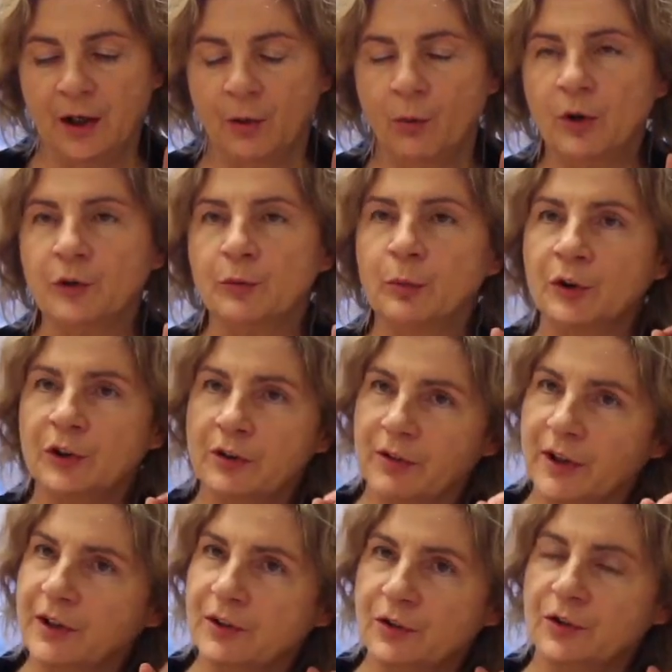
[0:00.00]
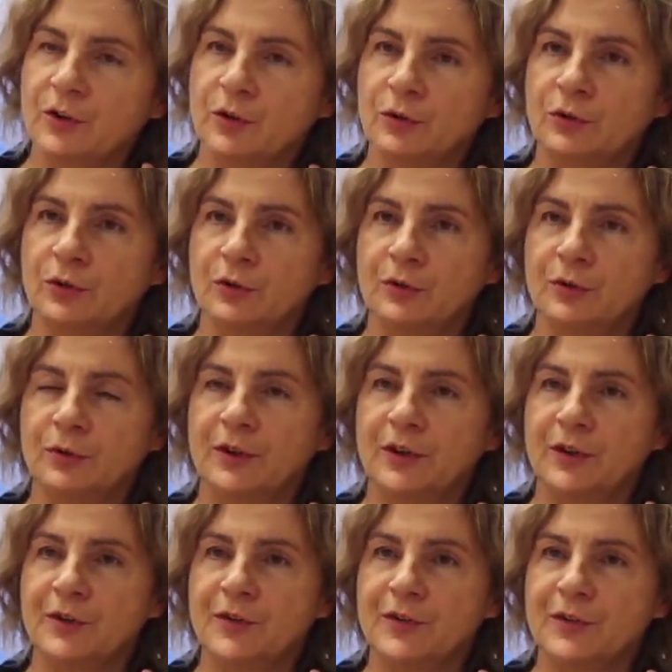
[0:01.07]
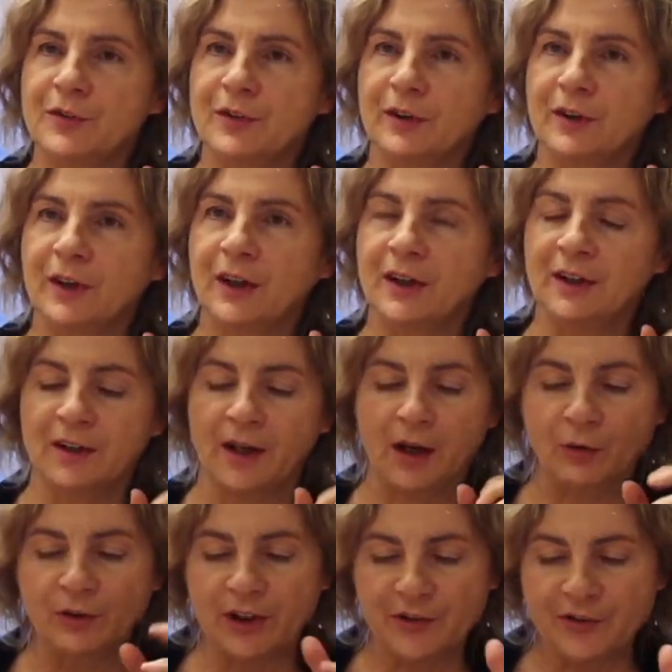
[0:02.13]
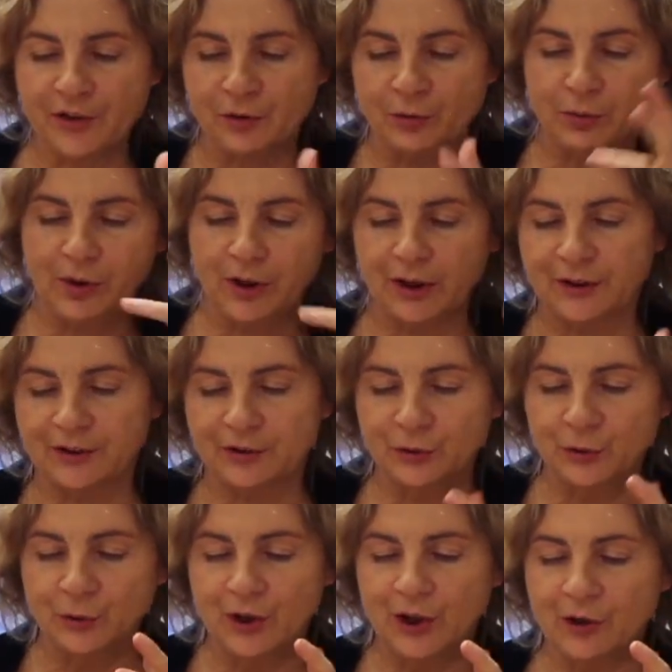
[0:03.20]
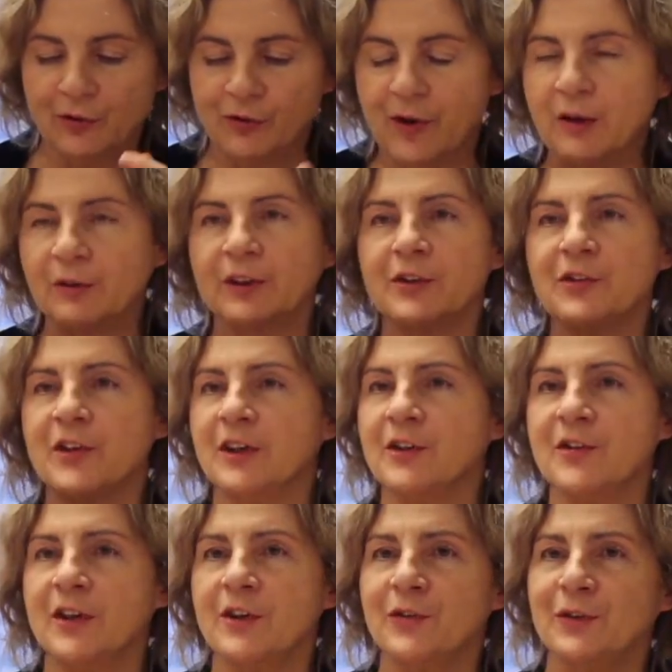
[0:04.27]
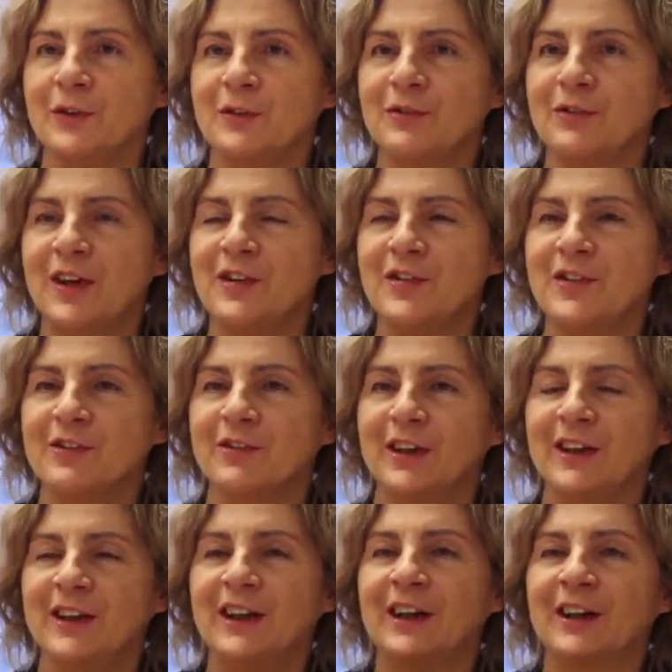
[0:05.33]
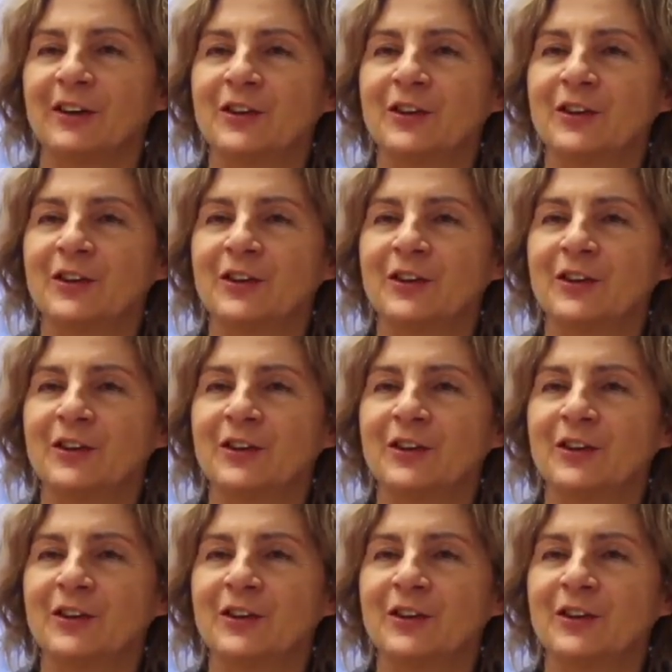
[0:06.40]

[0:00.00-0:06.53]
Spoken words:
What motivated you to do this? And how does it work to found a successful festival? Yeah.